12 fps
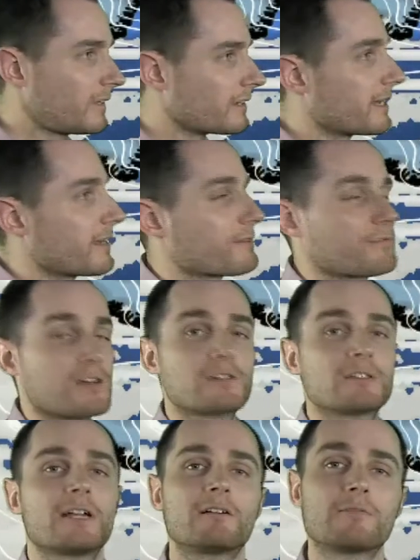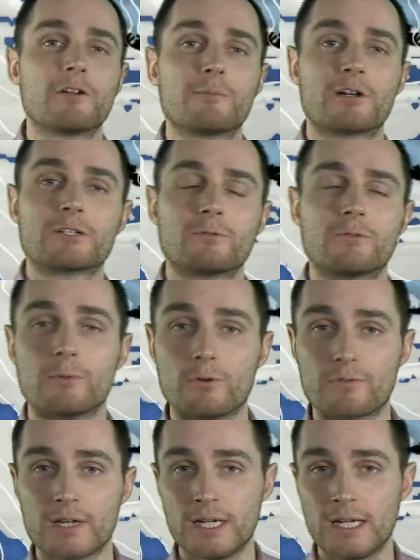Now that first area of low pressure will
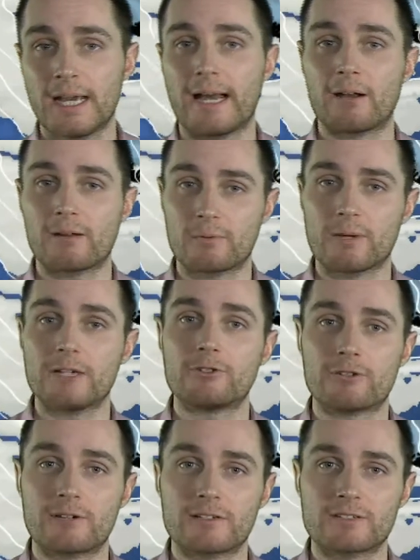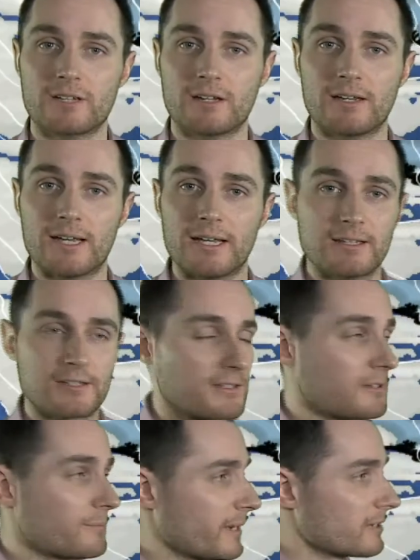move out of the way during Sunday. This is
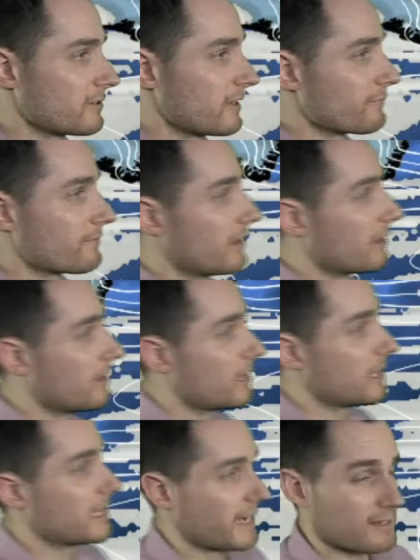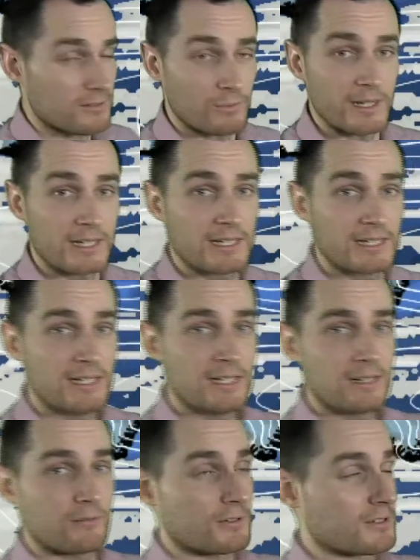the picture then for early next week.
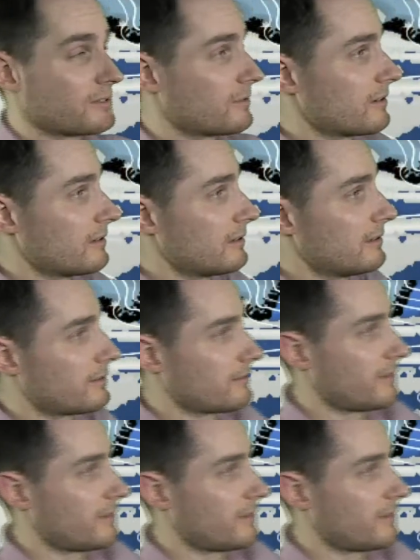We've still got a lot of